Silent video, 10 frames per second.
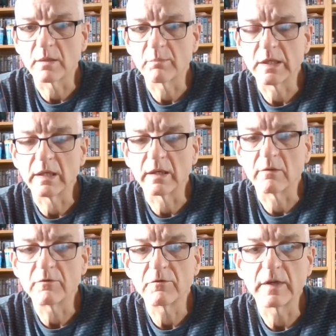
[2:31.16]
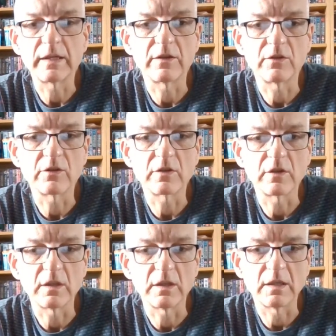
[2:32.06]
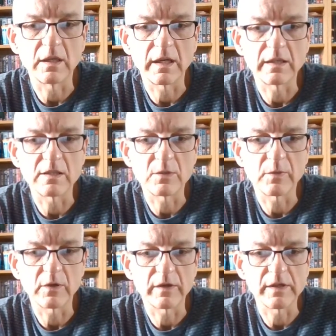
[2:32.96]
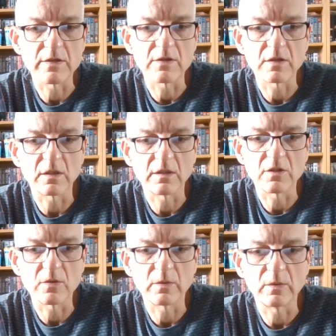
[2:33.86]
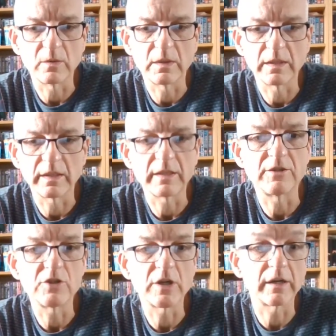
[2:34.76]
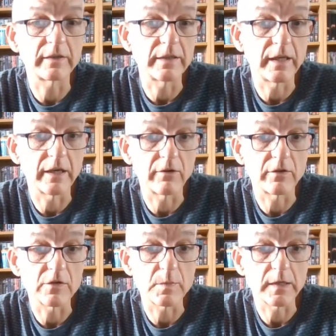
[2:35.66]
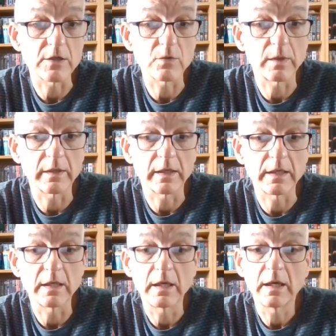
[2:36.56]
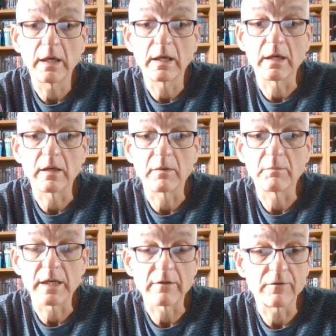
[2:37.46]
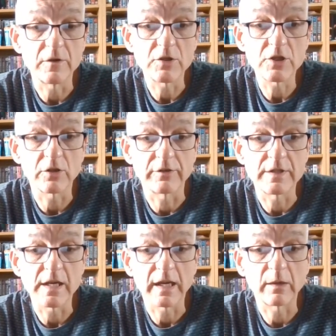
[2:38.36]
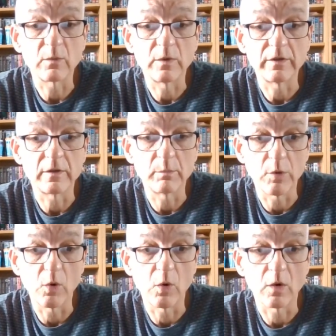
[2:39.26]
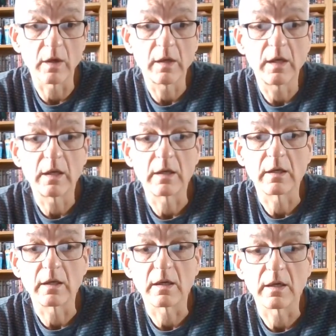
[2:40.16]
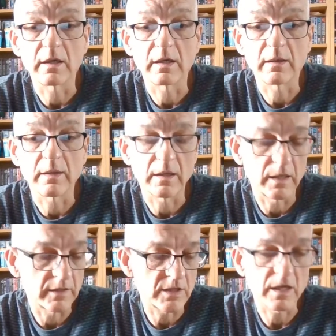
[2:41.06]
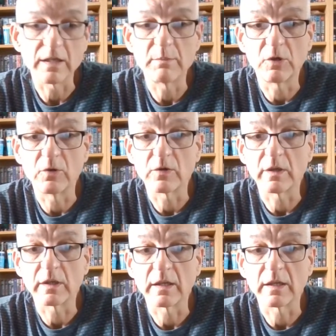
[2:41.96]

being, flings the Enterprise into an uncharted area of space where they make first contact with the Borg, a cyborg